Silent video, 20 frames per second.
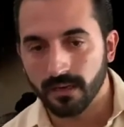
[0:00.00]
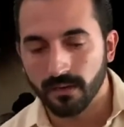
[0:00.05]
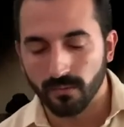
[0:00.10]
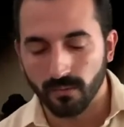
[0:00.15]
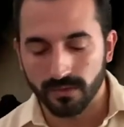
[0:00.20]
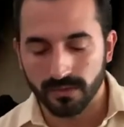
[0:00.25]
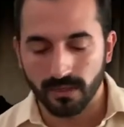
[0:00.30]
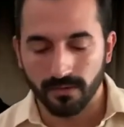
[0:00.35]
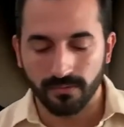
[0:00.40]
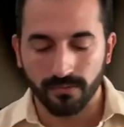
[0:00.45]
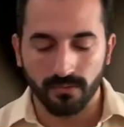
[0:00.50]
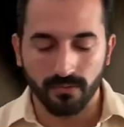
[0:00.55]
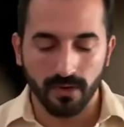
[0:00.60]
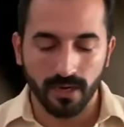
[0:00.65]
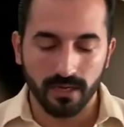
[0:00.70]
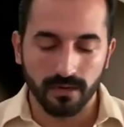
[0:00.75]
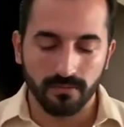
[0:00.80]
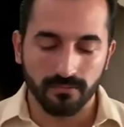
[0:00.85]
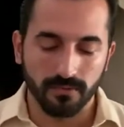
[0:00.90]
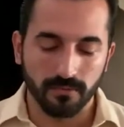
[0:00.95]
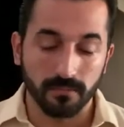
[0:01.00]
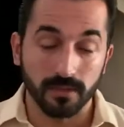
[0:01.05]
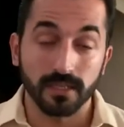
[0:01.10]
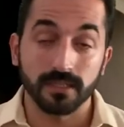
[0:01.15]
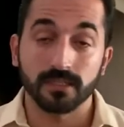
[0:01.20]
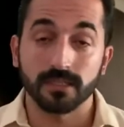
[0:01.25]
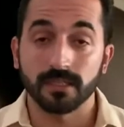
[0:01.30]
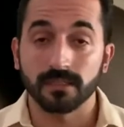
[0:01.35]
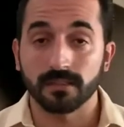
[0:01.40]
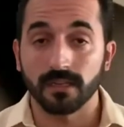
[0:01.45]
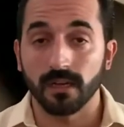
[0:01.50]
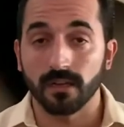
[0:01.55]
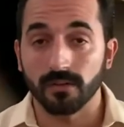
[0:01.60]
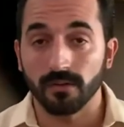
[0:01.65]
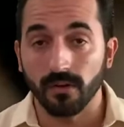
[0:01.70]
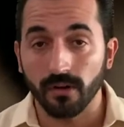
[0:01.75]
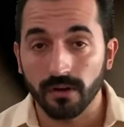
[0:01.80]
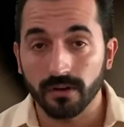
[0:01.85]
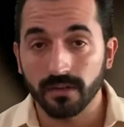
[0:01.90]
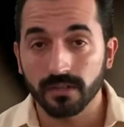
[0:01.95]
Which I've created from listening to other
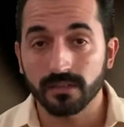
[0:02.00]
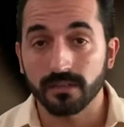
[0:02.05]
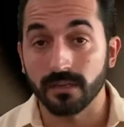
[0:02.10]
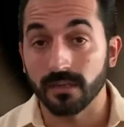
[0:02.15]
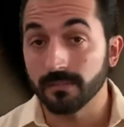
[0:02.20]
artists and